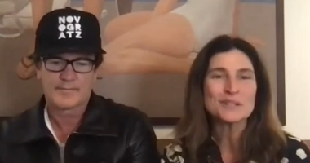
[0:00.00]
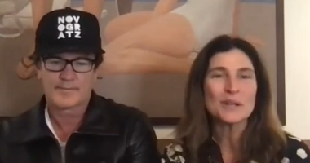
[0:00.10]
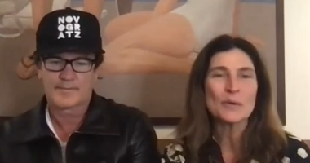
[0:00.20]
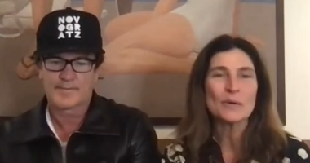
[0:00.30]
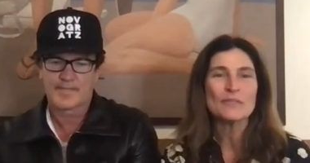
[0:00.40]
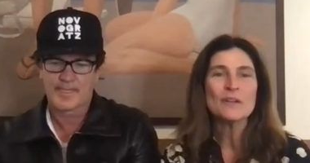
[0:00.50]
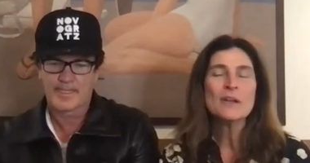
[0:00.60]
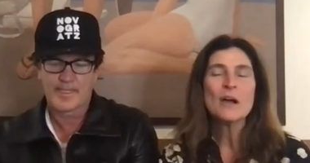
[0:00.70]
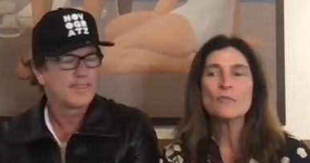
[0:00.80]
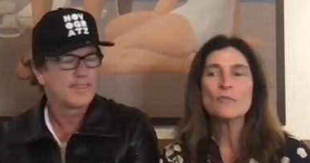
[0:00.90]
Speaker 1: you know, of,
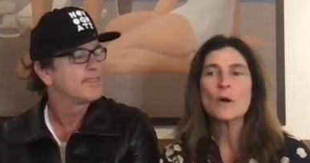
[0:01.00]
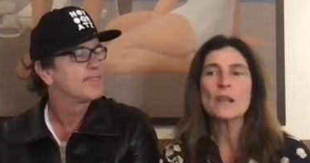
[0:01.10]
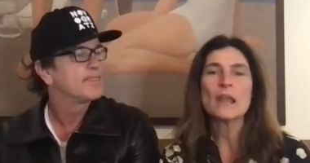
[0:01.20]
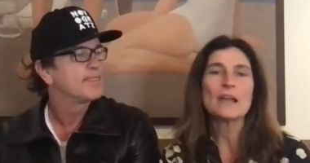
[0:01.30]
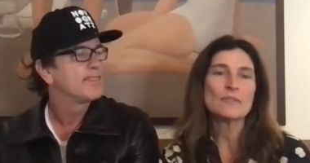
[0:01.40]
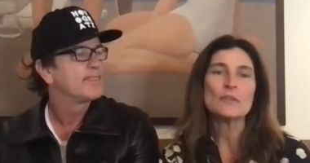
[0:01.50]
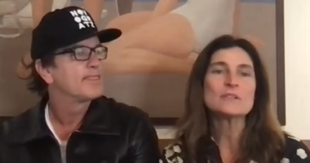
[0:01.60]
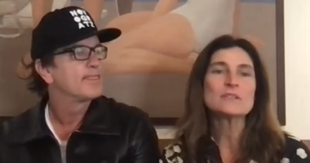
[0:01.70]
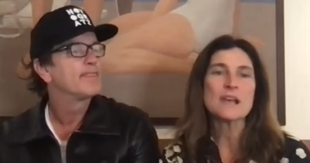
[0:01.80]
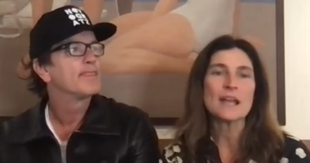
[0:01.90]
of what life
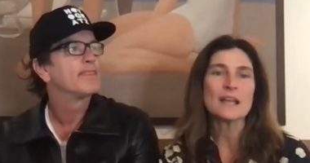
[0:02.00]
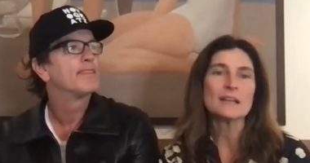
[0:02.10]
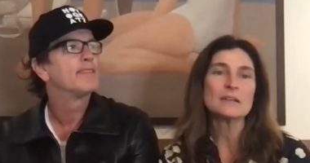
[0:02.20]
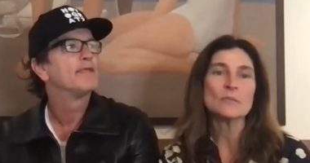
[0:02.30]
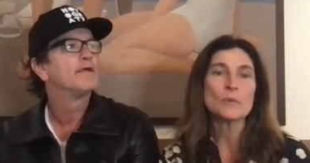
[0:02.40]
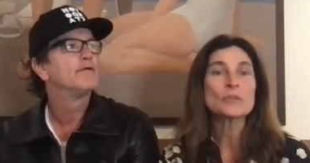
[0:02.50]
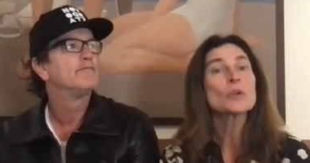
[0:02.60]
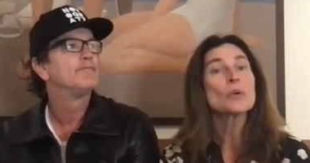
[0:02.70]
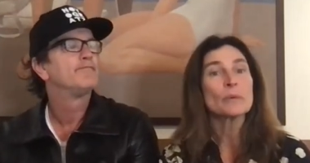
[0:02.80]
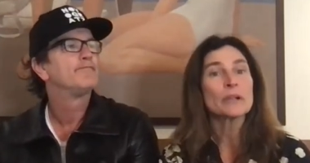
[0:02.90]
looks like and with
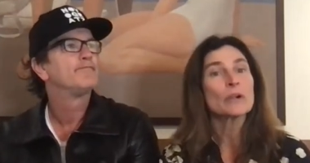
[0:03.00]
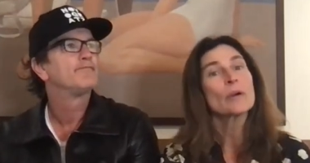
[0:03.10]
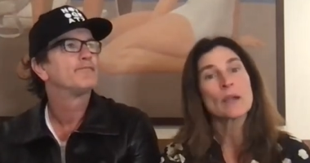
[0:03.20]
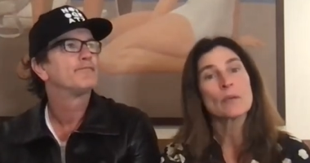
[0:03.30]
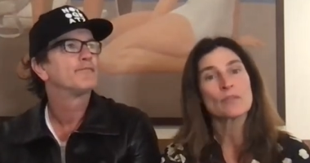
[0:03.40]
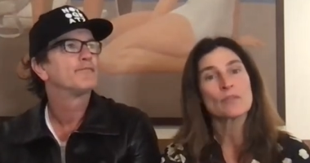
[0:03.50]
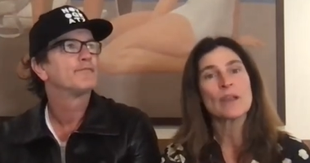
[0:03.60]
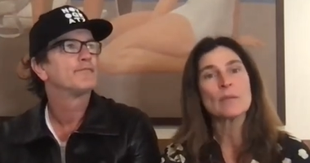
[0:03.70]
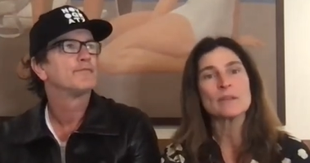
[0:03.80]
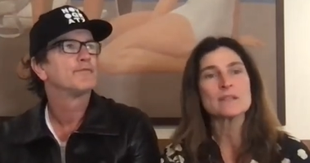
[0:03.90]
career and with
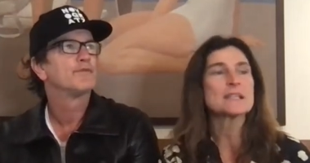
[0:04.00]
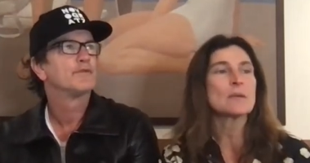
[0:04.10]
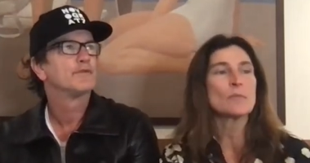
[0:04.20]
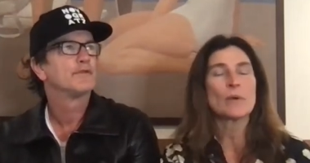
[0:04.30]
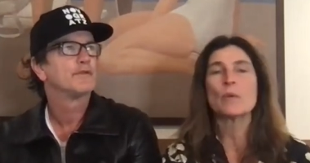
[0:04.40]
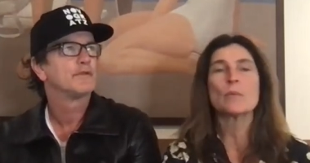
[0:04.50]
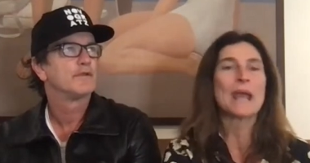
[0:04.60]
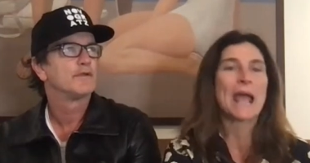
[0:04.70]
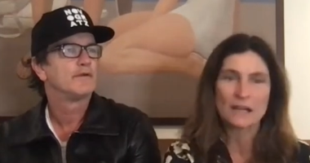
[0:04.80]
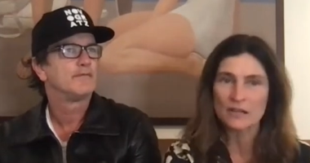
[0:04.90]
family the same way we would
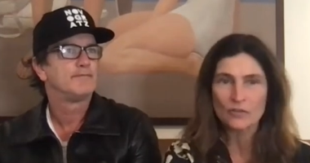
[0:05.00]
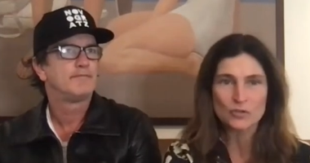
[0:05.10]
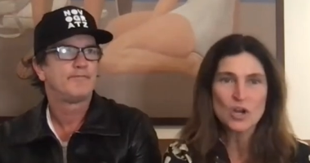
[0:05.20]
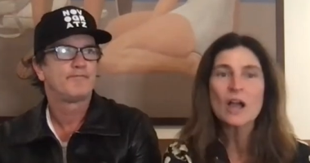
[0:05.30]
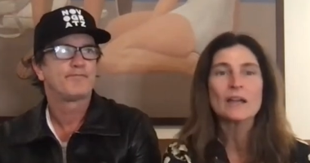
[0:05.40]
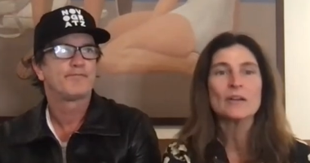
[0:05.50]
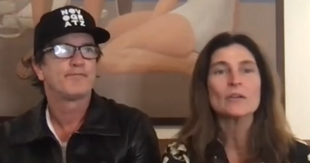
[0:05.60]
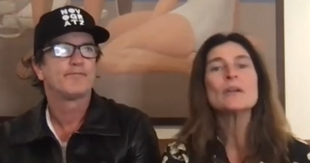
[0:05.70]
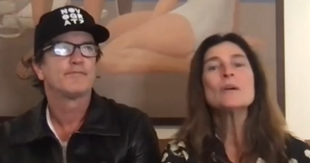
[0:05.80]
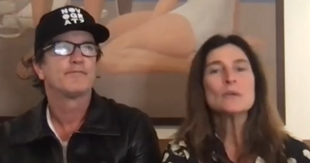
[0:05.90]
add another child
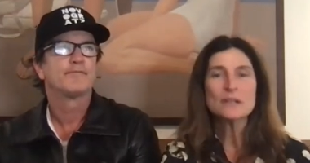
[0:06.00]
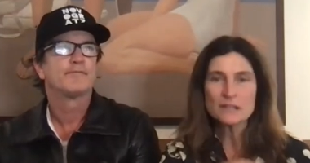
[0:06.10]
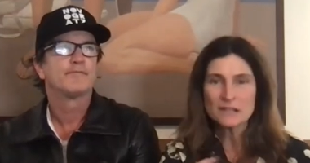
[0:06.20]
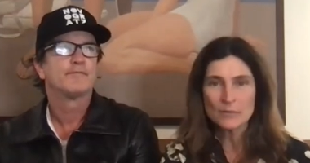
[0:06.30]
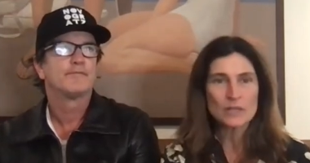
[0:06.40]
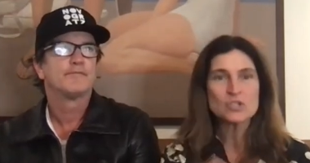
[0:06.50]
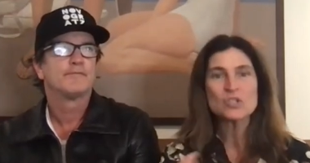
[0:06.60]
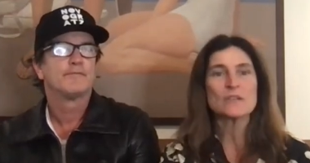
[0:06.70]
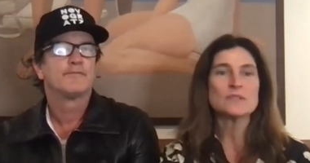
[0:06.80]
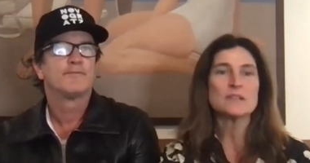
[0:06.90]
then we'd
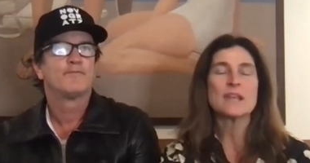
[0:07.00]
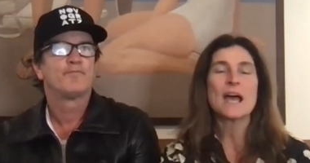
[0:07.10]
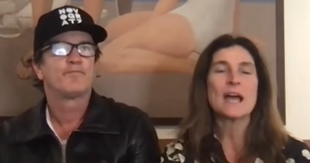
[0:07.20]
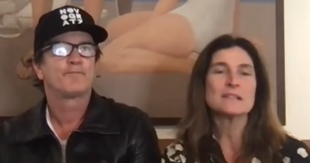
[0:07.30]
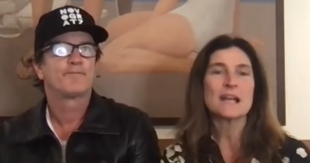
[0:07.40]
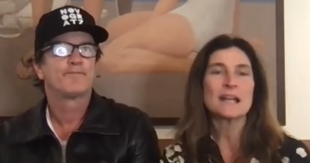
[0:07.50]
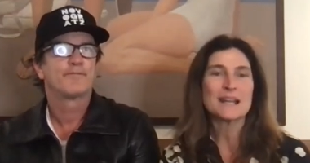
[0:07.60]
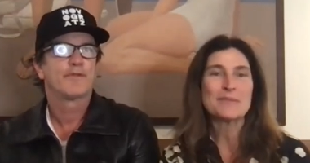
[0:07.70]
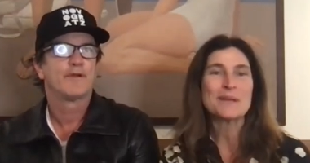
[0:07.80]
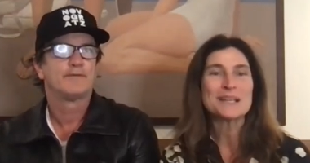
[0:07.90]
shift to that
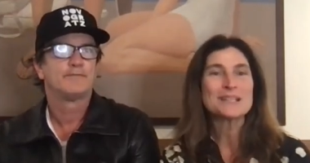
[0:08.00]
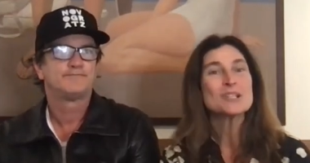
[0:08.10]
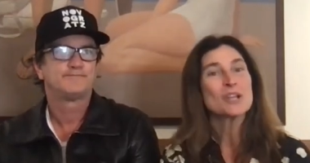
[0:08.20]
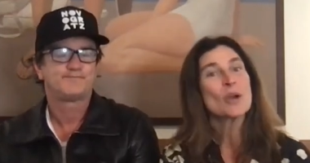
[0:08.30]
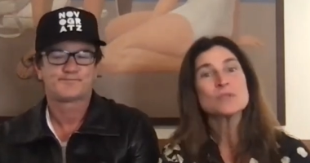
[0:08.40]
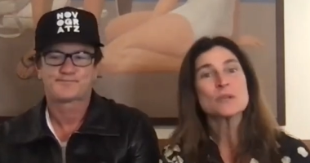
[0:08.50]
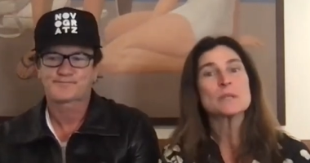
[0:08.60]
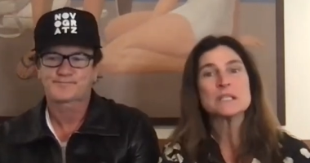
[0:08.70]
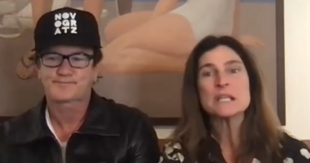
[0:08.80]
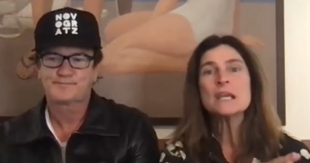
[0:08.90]
dynamics you know so
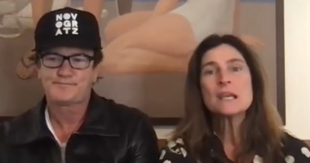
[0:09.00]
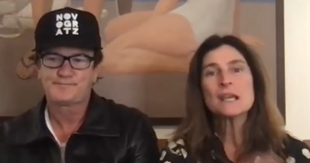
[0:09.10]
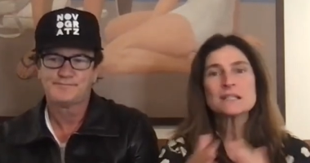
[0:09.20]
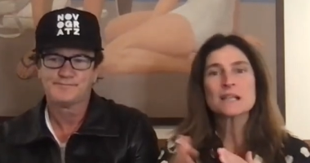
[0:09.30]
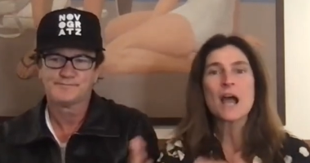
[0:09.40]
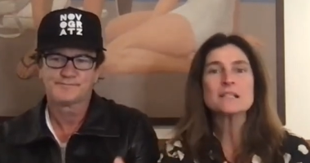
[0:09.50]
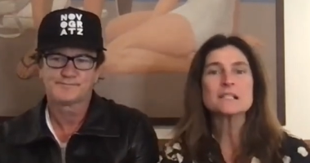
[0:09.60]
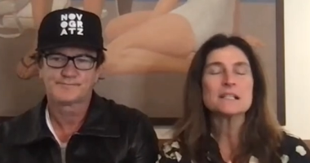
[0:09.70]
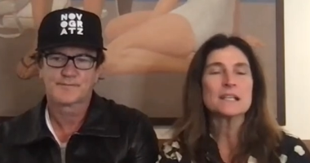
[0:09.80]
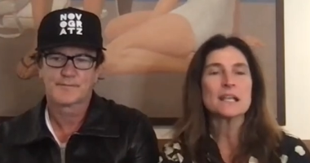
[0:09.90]
it's it's
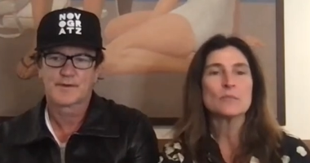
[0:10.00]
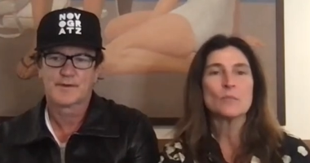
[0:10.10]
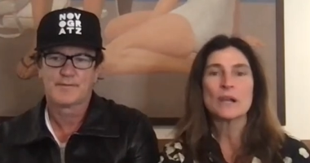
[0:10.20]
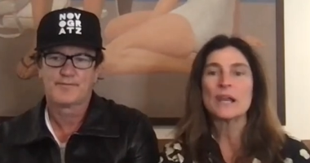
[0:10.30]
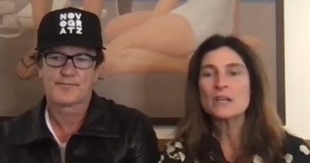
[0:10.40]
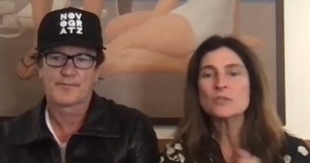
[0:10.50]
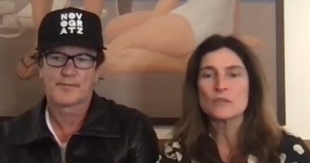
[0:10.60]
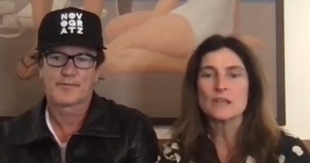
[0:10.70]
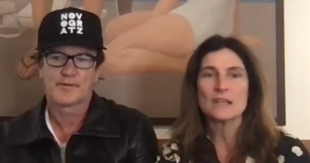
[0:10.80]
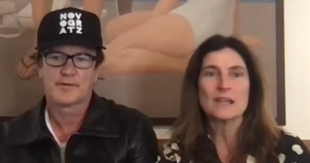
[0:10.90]
constantly what age are
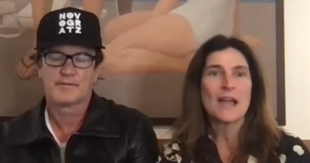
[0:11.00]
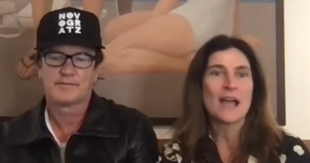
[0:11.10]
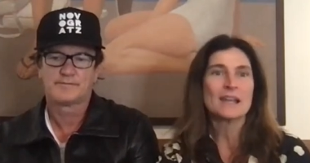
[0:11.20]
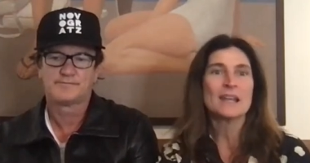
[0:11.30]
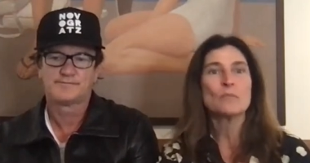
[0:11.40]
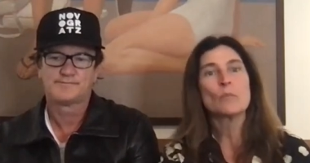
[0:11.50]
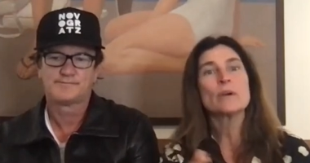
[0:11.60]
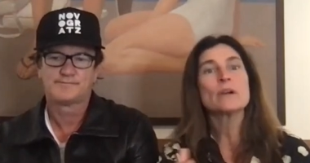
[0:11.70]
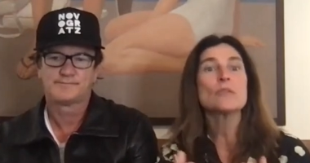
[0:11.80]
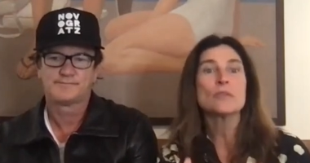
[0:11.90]
they at and
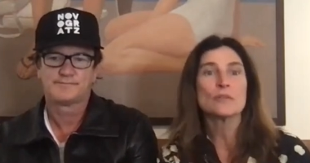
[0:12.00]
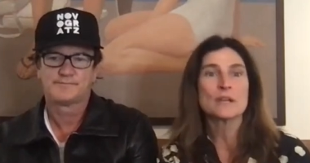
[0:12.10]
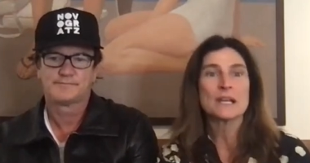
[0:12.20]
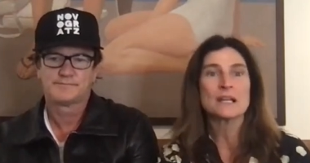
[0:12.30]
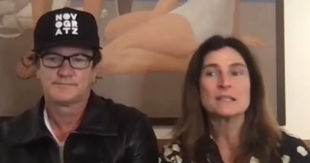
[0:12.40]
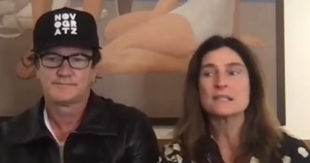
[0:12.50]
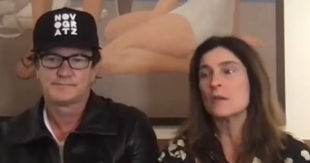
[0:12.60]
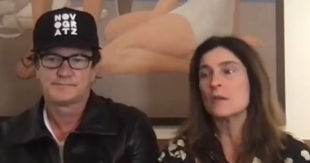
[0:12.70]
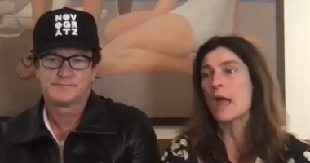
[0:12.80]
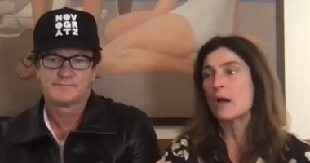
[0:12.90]
where are their needs
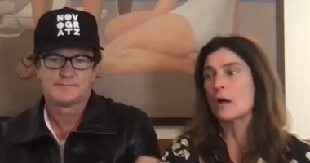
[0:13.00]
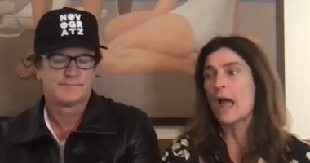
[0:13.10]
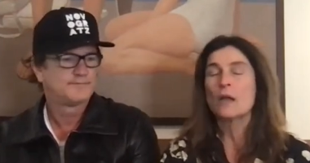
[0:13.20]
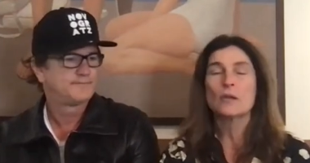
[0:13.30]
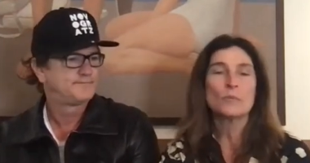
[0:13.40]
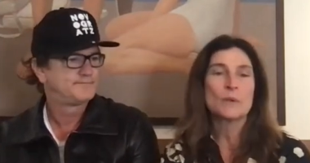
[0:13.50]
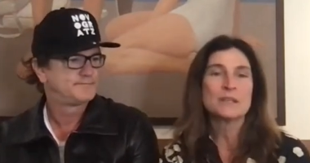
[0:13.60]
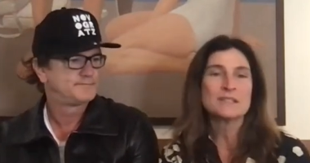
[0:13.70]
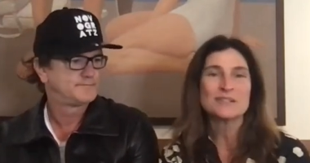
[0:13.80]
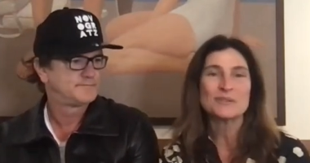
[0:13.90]
and how do we
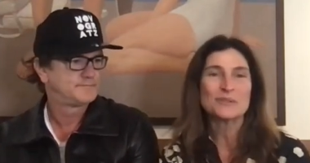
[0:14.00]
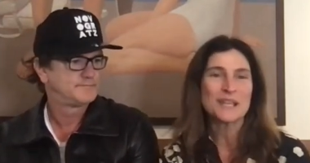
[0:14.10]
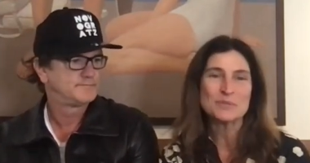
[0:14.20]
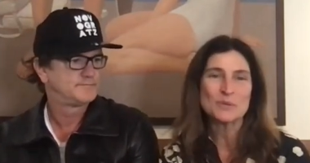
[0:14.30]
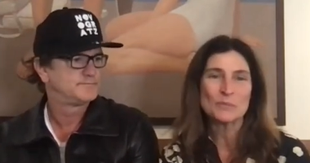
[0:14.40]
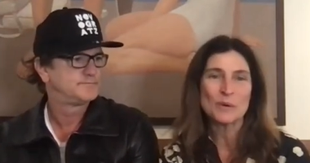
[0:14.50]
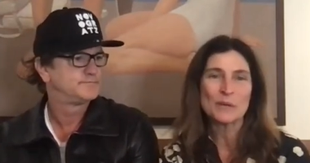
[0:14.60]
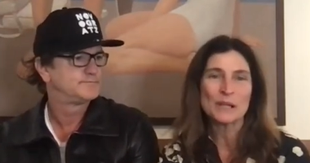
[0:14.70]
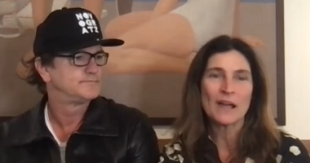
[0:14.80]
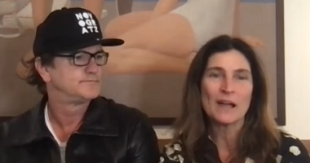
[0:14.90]
still keep doing what
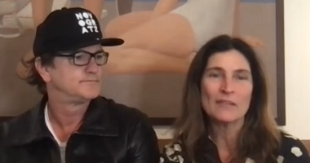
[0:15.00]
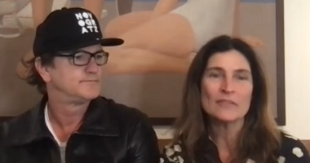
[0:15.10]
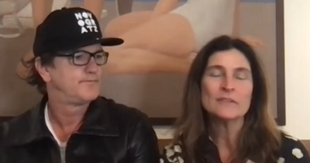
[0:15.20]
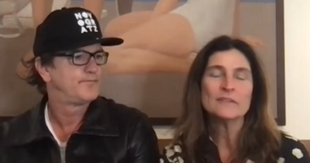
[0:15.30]
we love